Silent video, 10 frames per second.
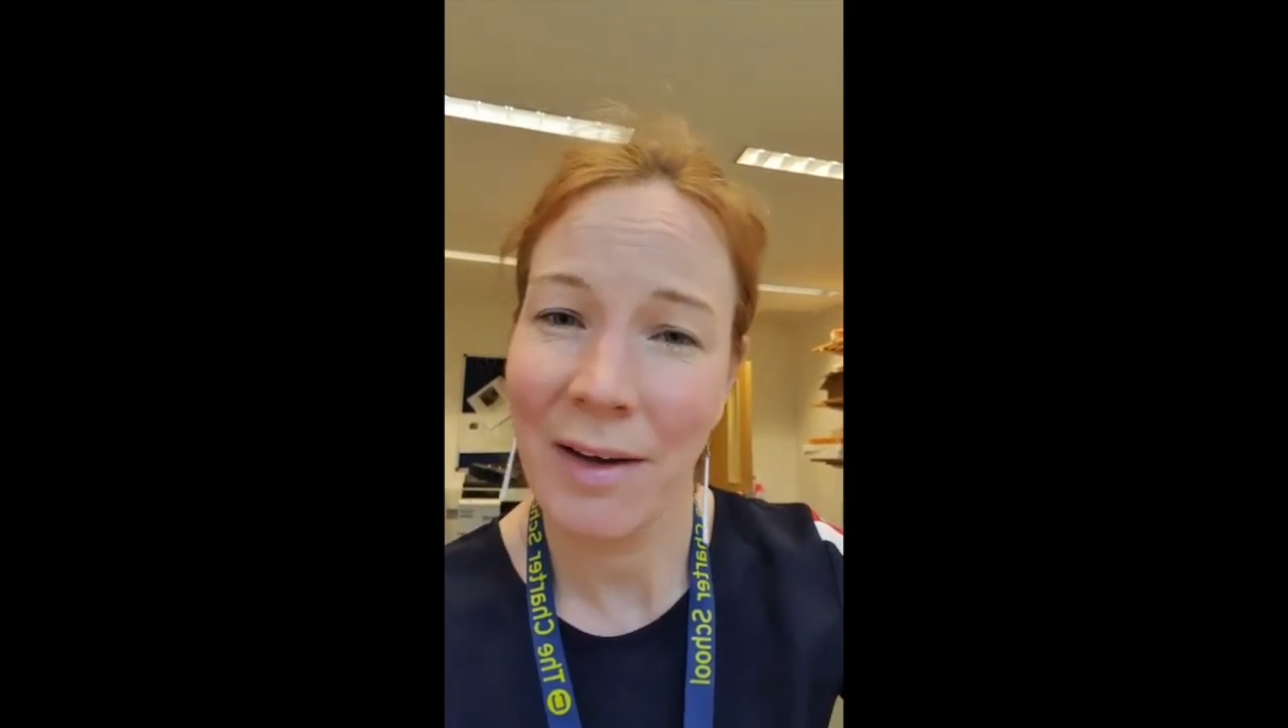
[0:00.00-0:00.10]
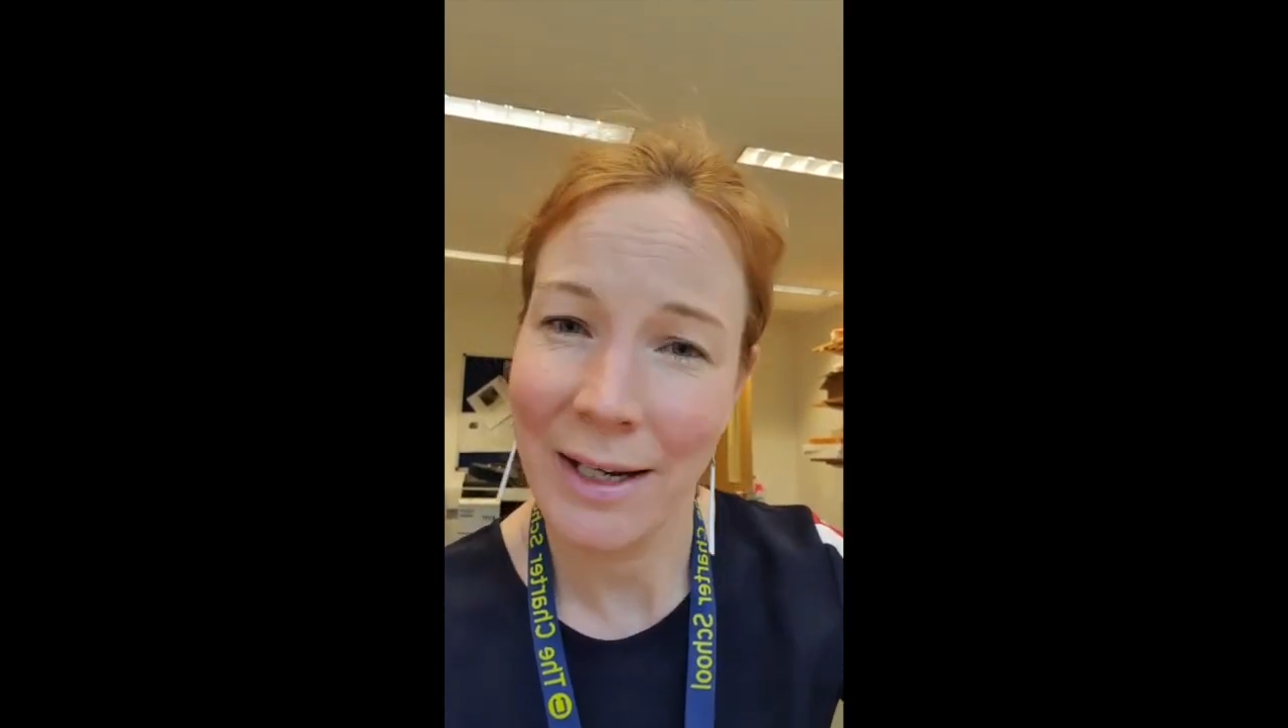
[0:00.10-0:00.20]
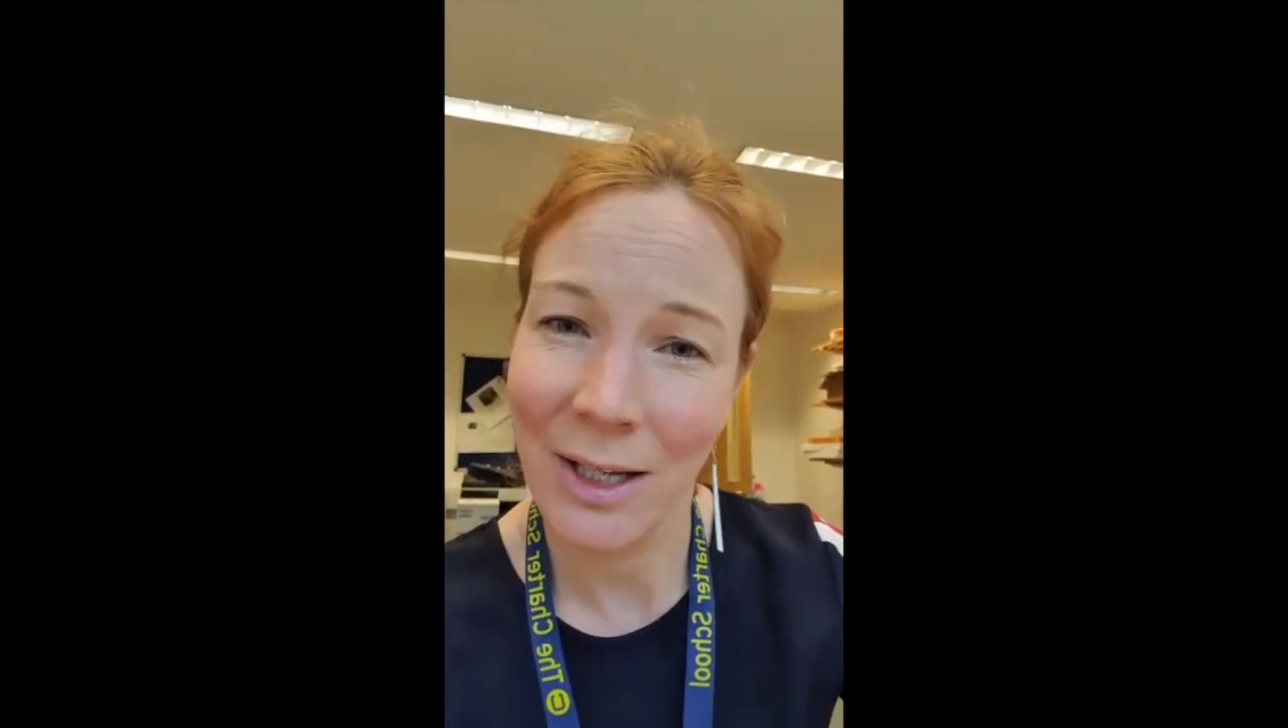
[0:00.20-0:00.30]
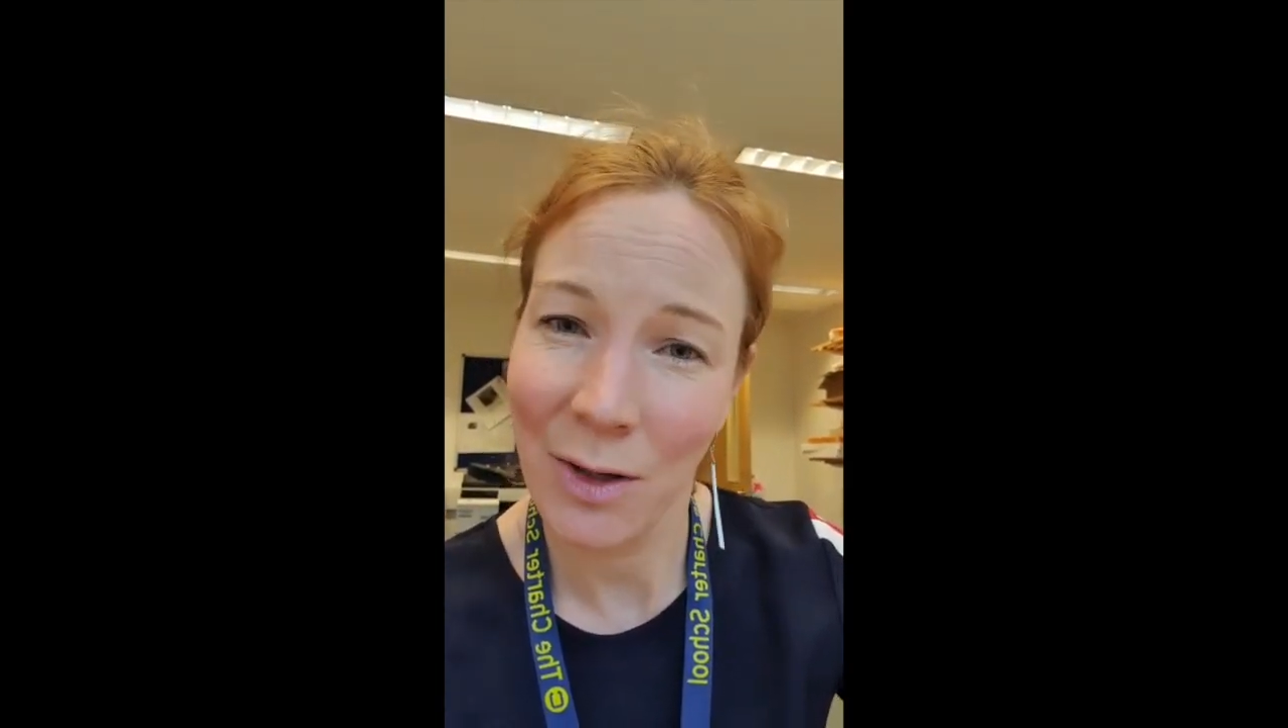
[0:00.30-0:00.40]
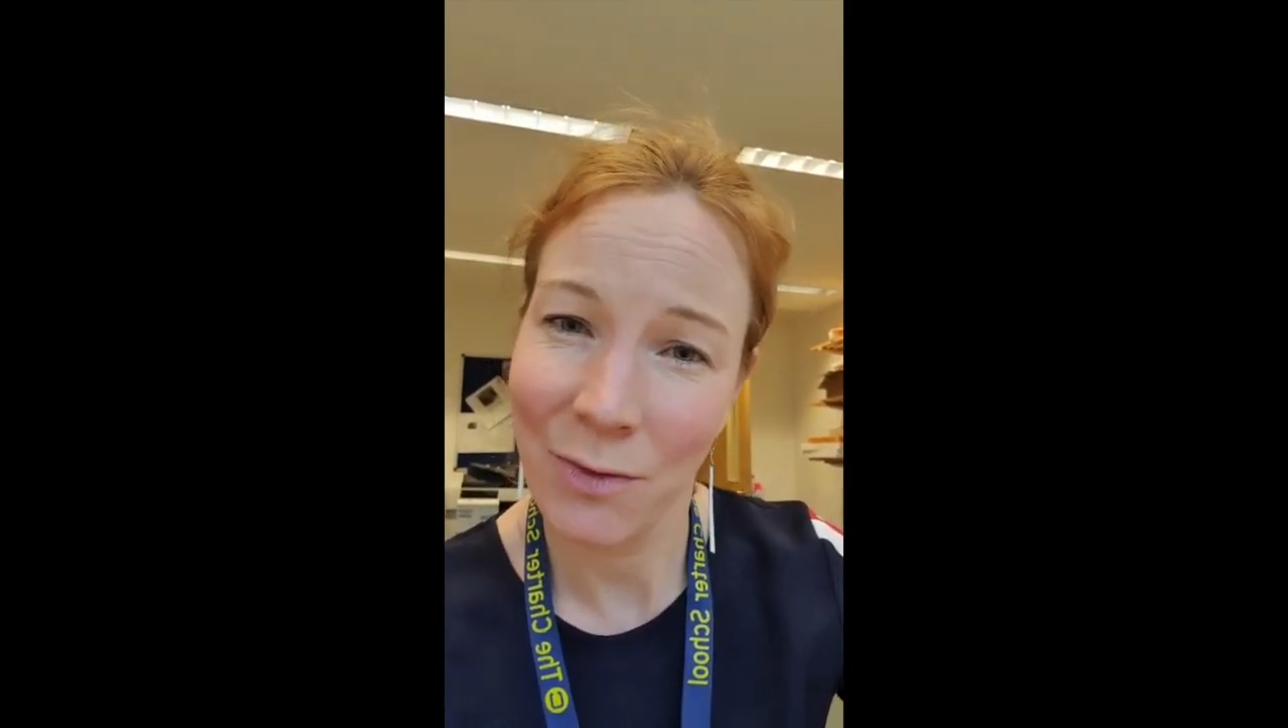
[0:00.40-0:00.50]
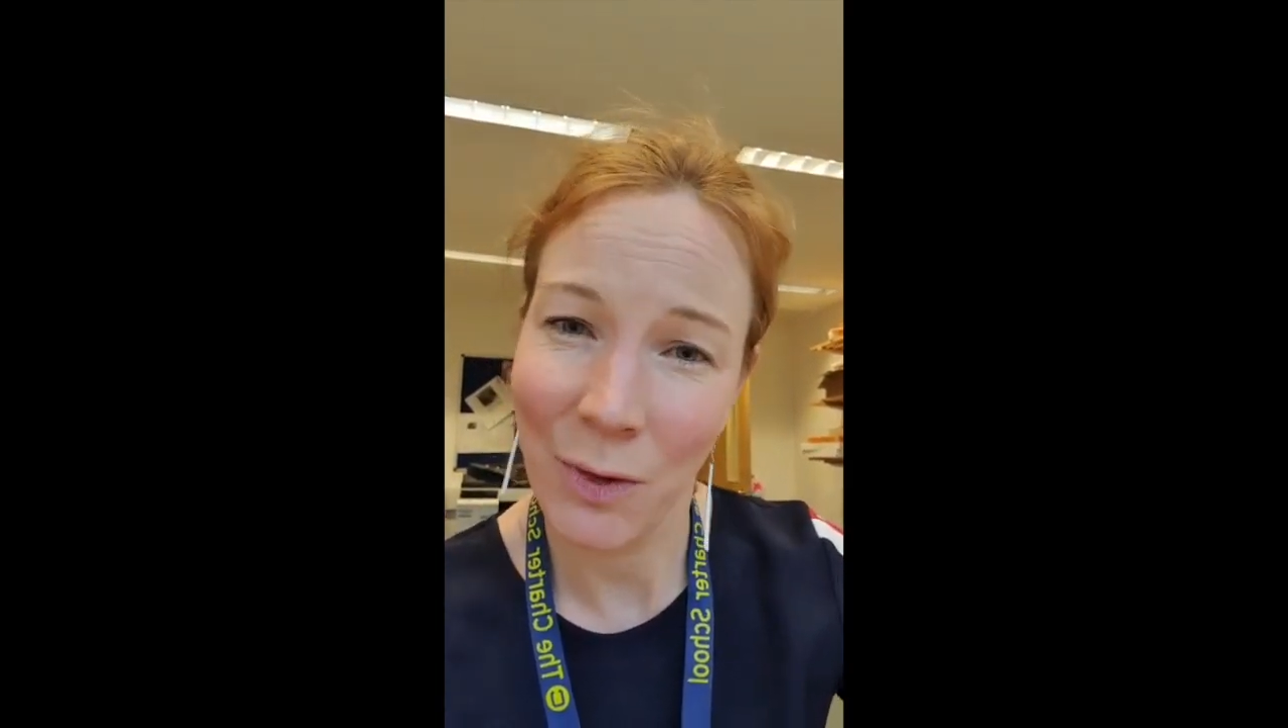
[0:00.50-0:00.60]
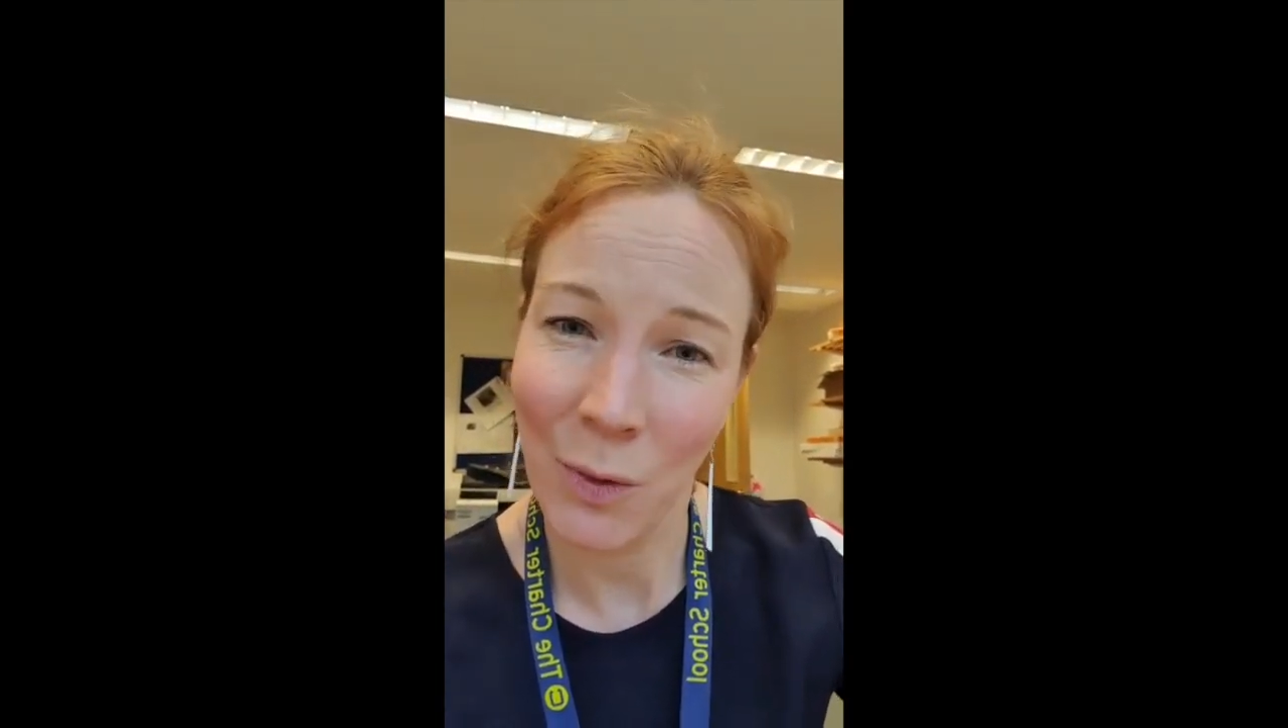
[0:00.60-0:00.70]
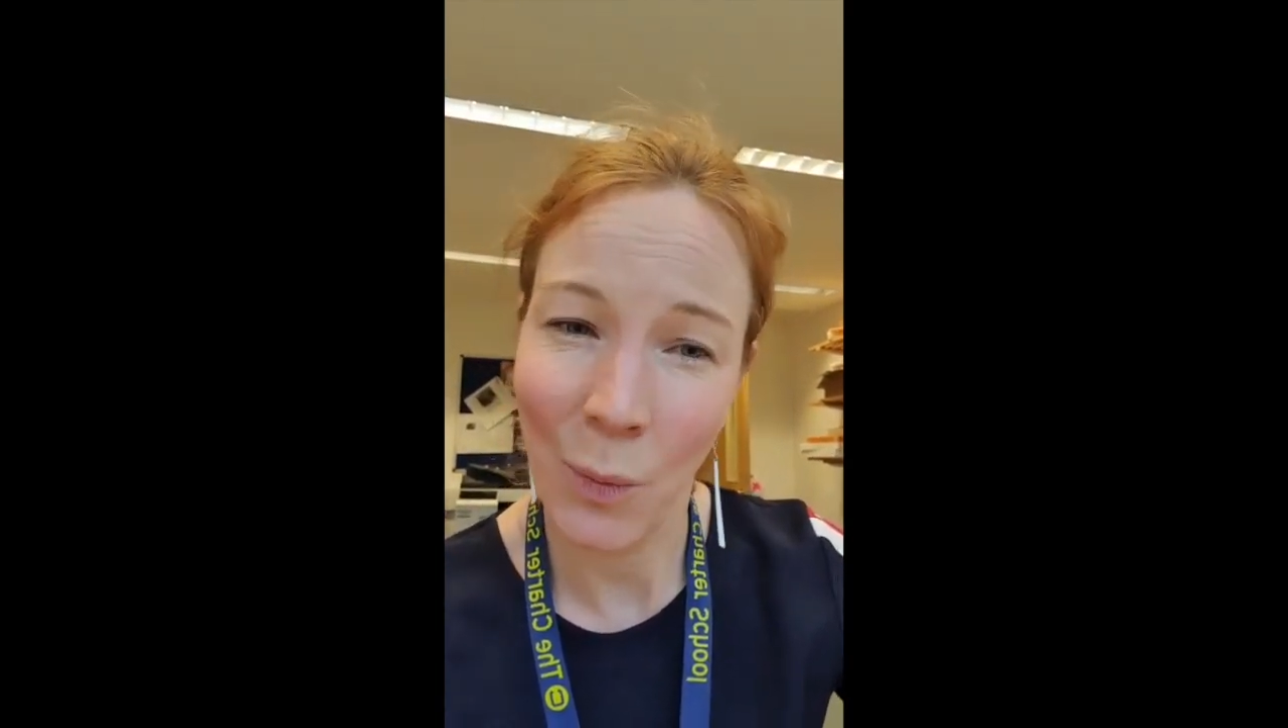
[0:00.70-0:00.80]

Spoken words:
any of you